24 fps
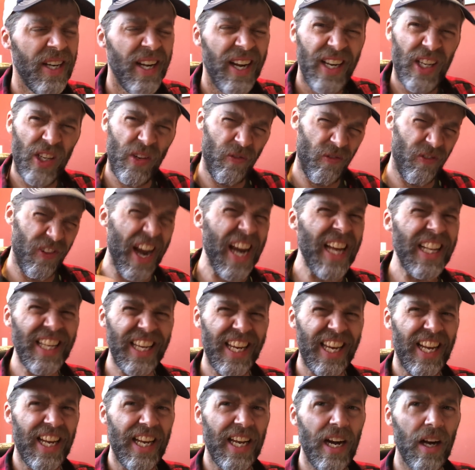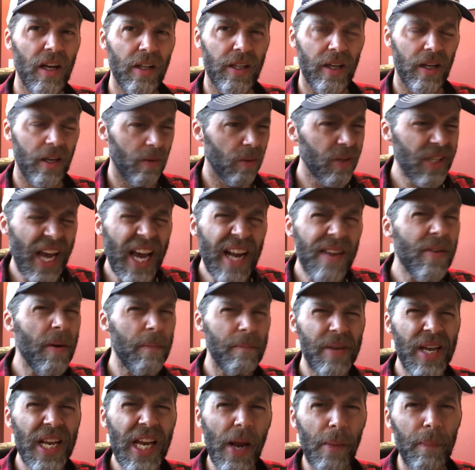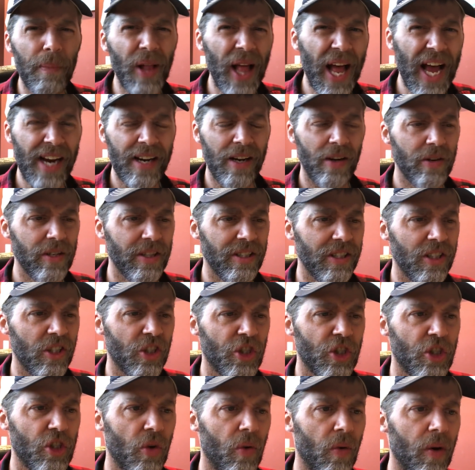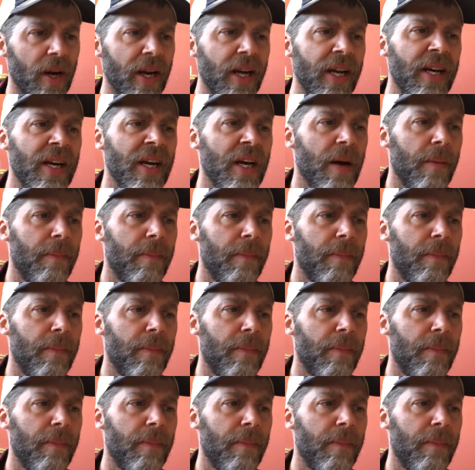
It's finally getting out there. There was kind of a media blackout on this story,